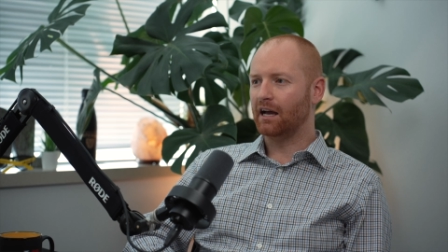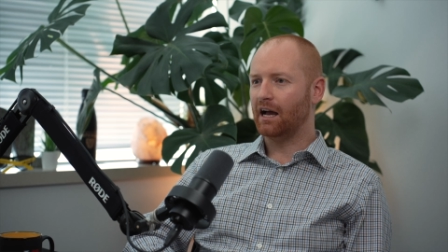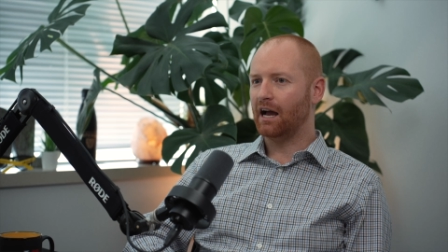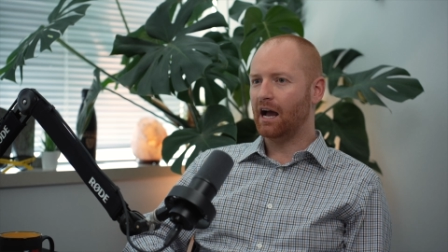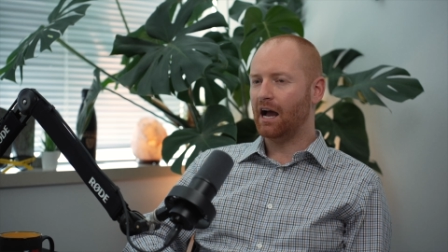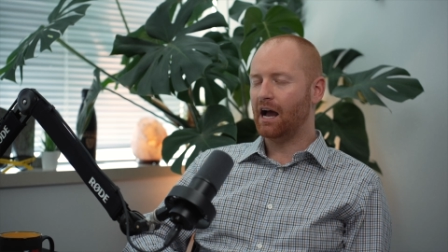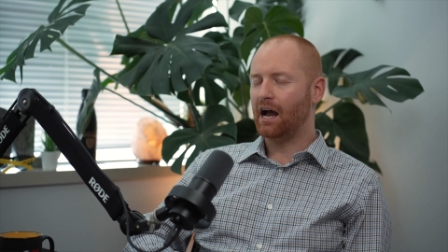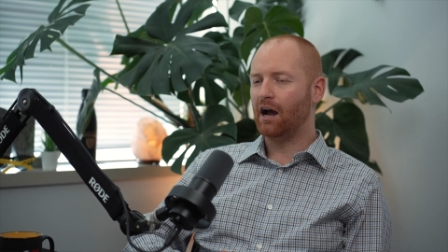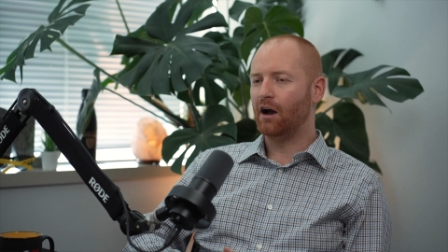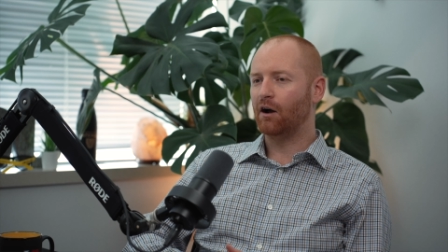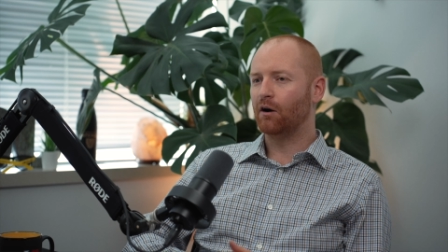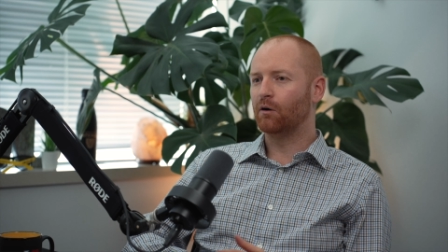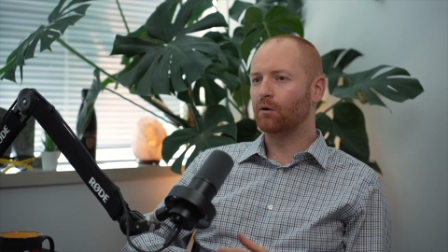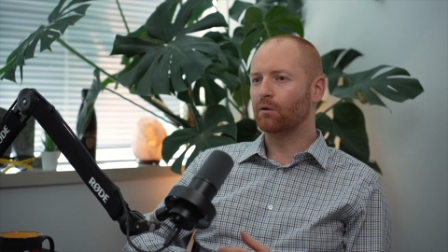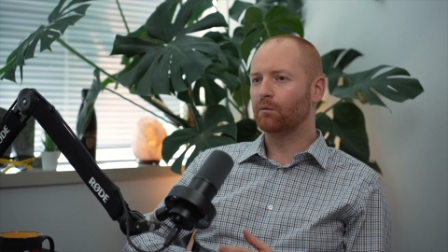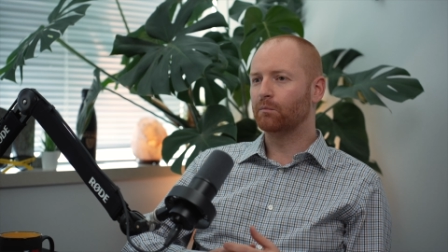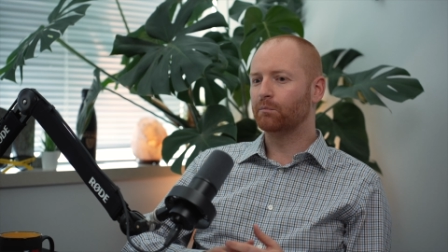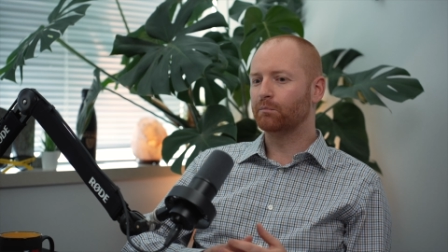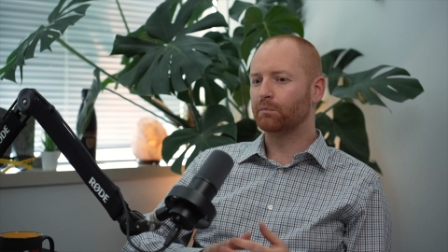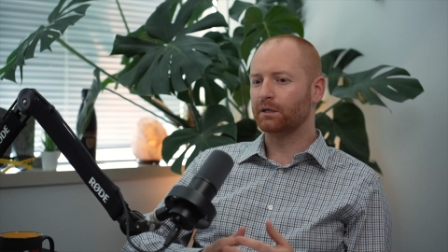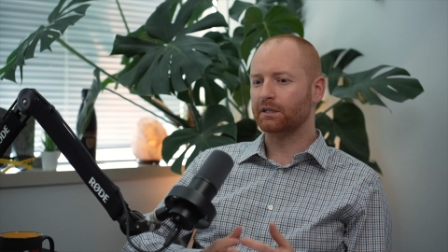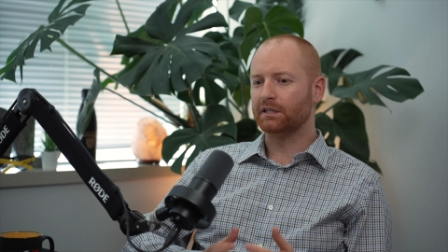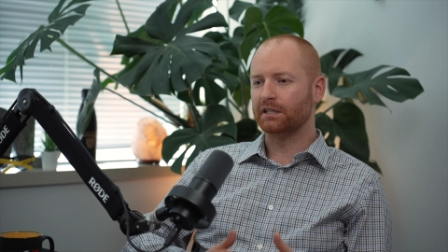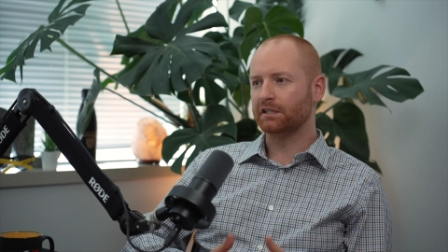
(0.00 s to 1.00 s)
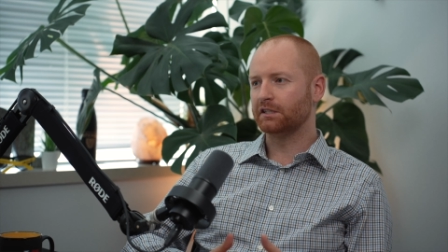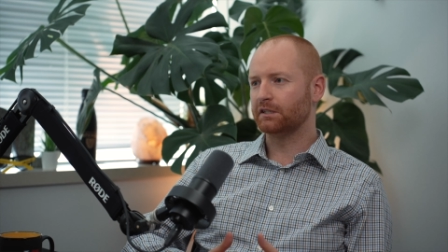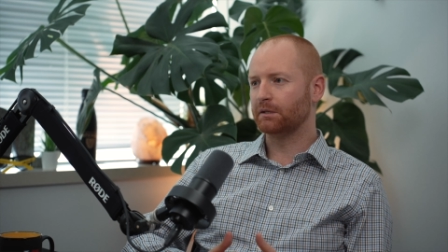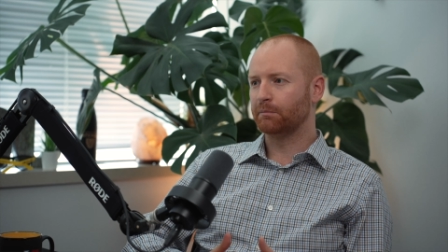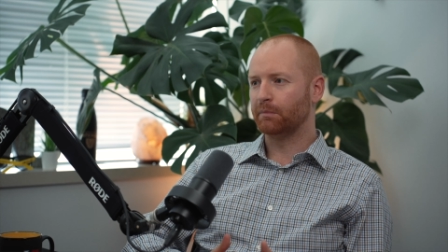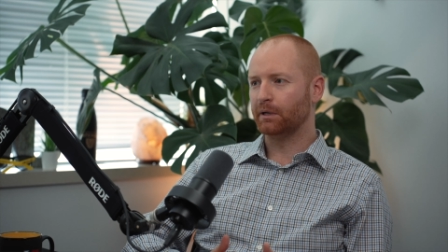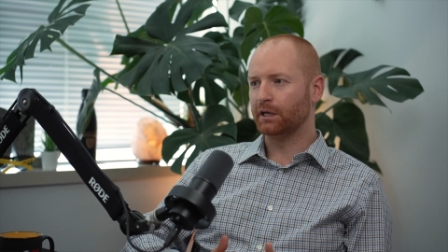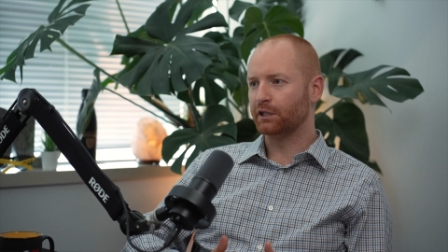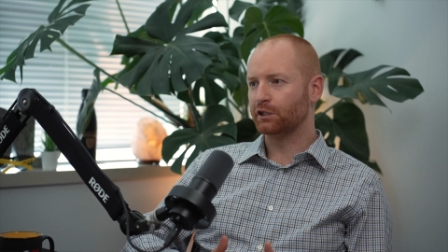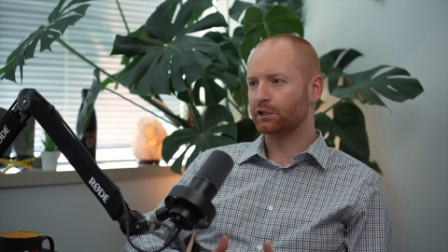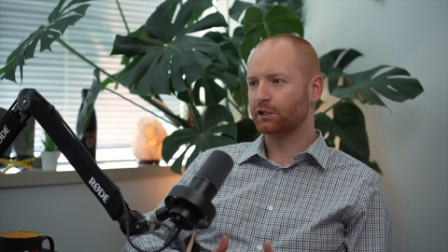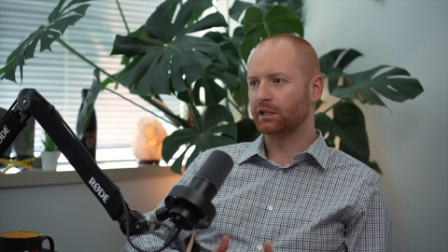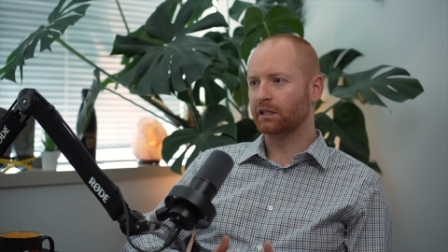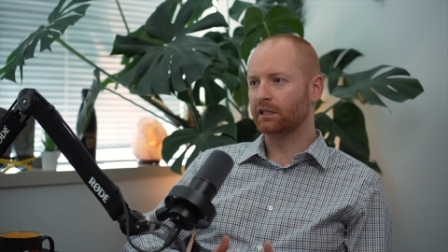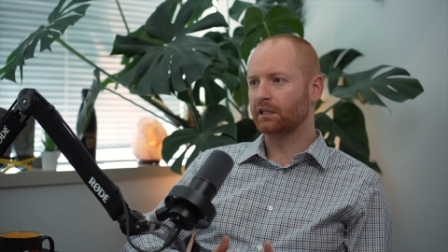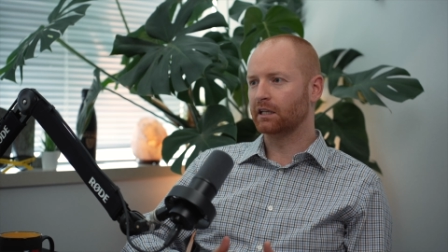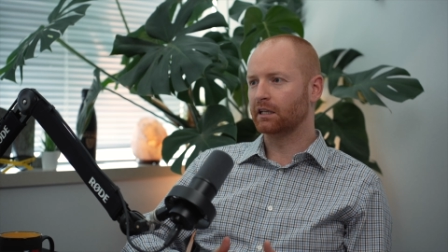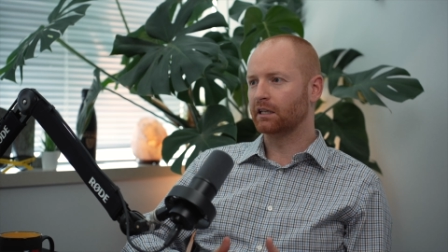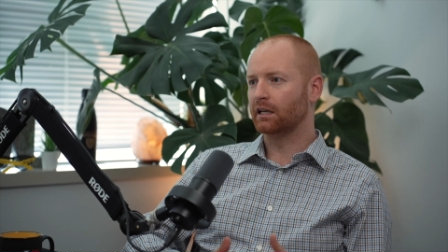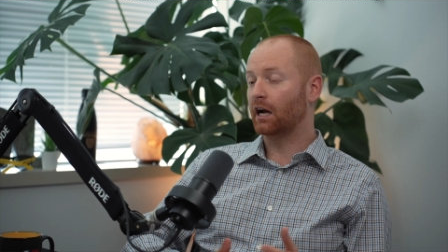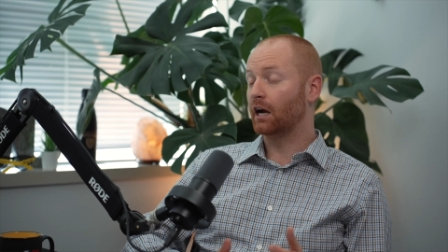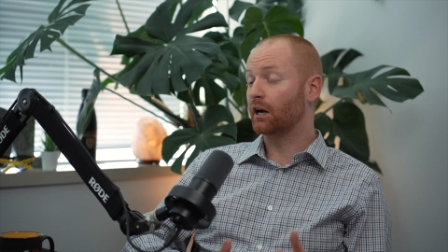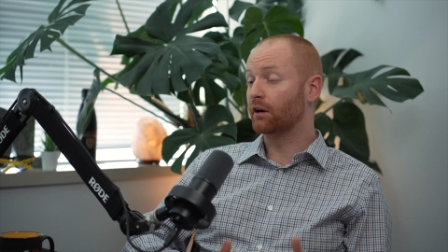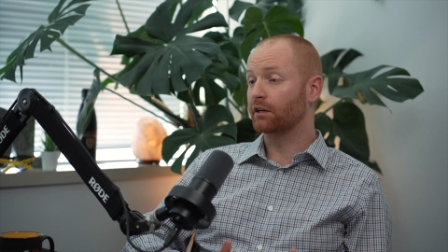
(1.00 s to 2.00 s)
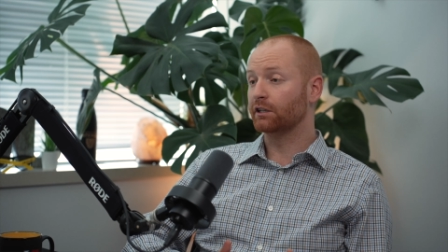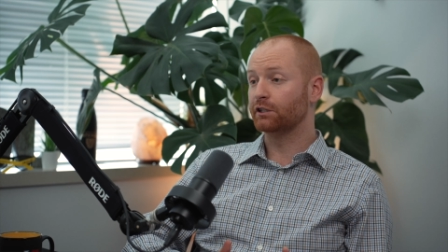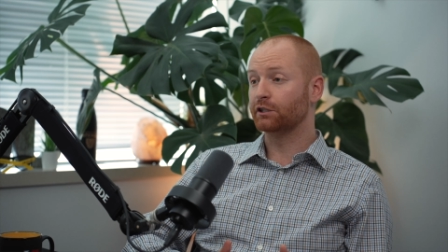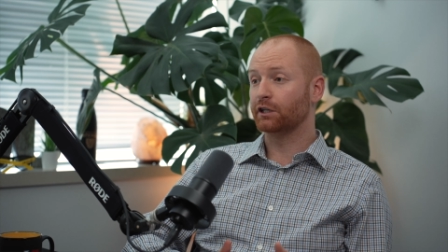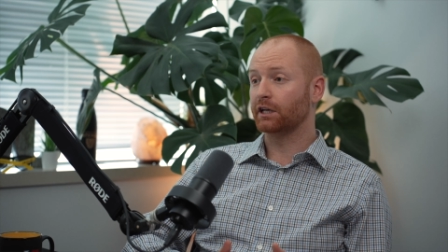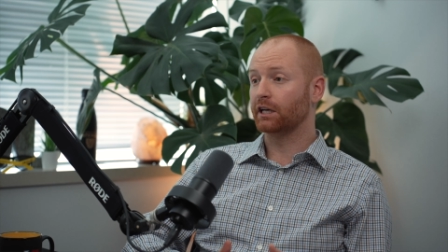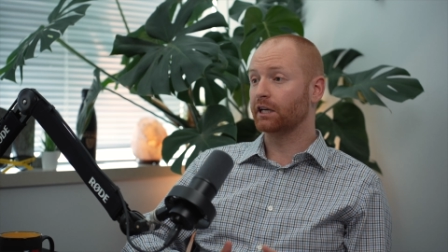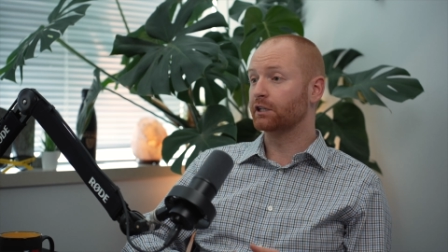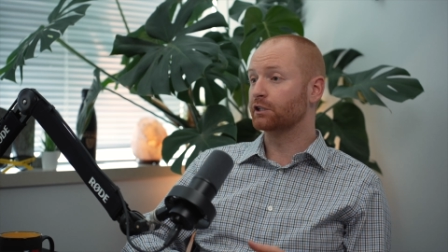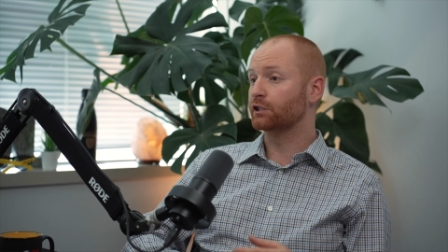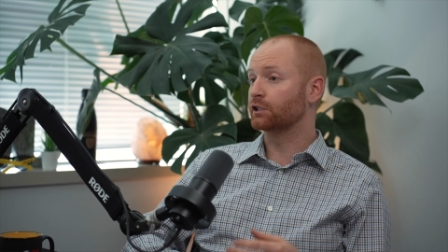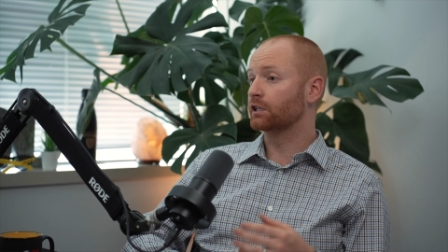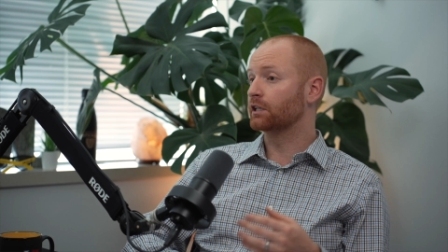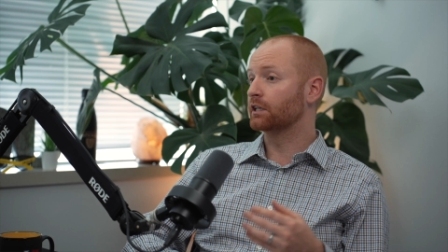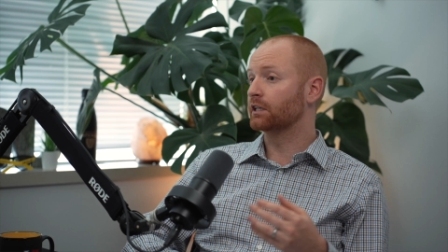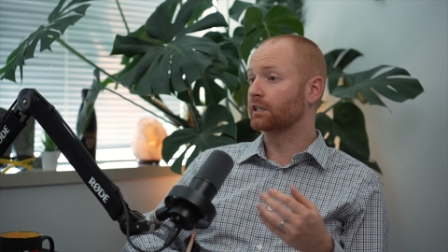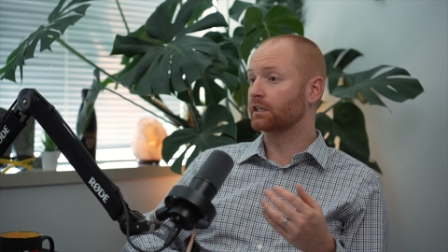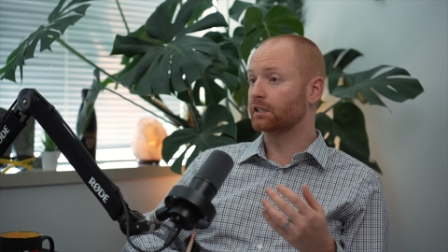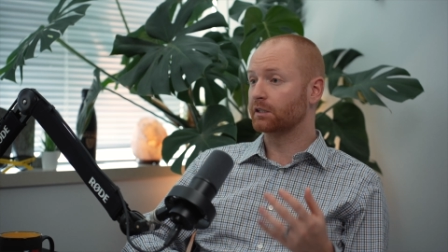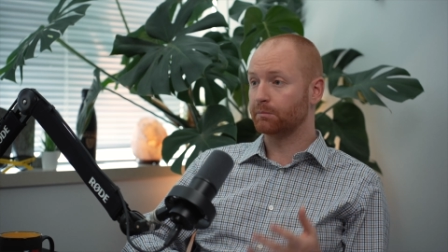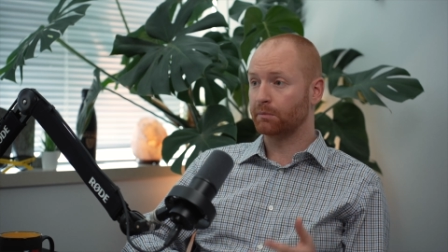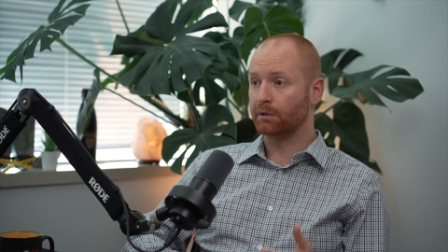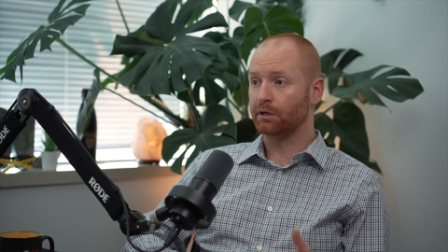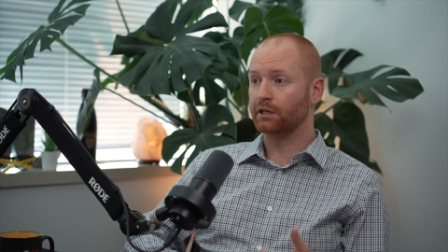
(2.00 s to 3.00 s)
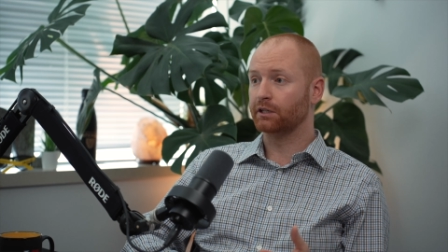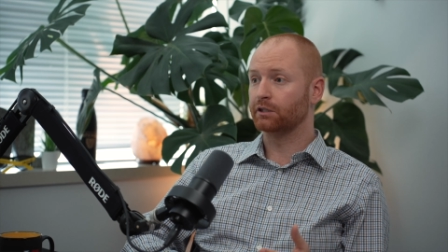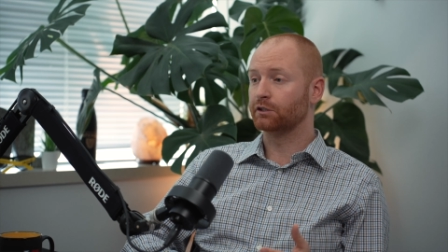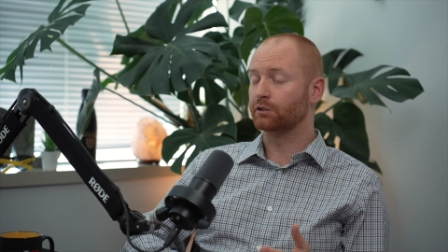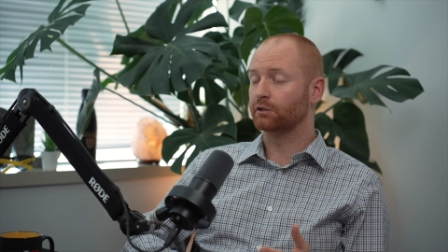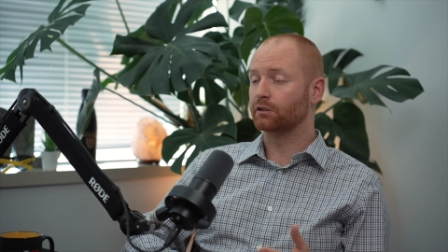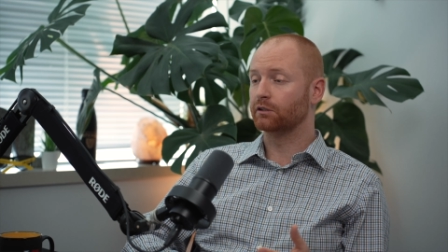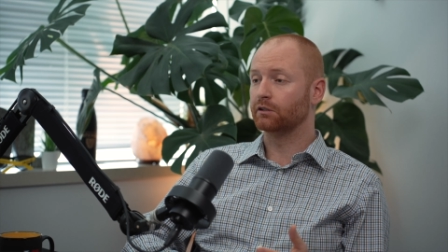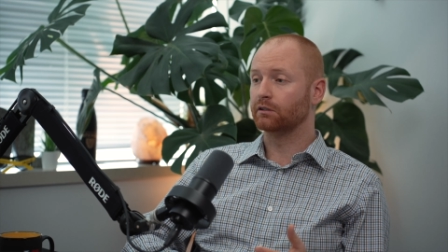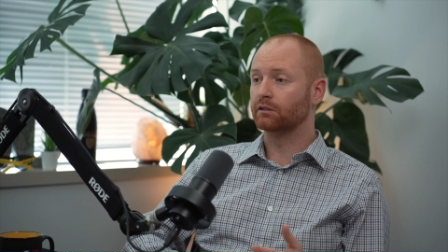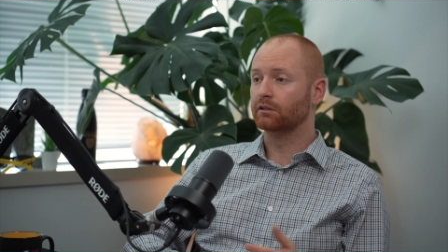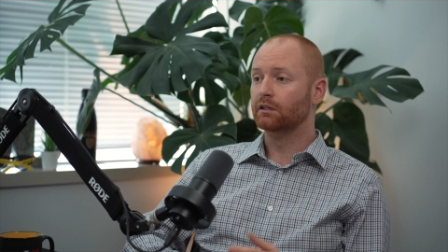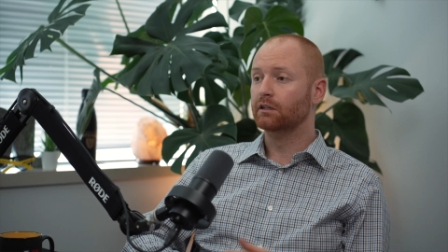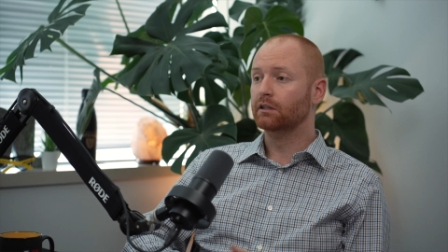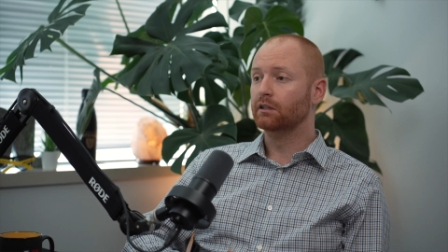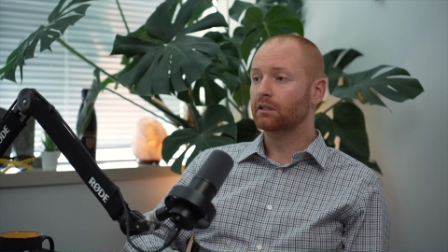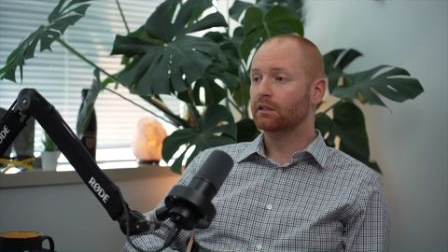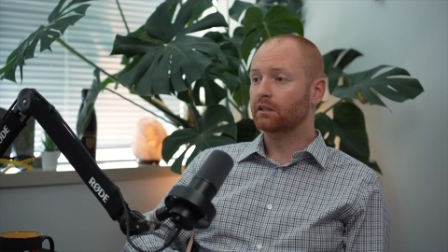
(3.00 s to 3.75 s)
how participation in higher education, experiential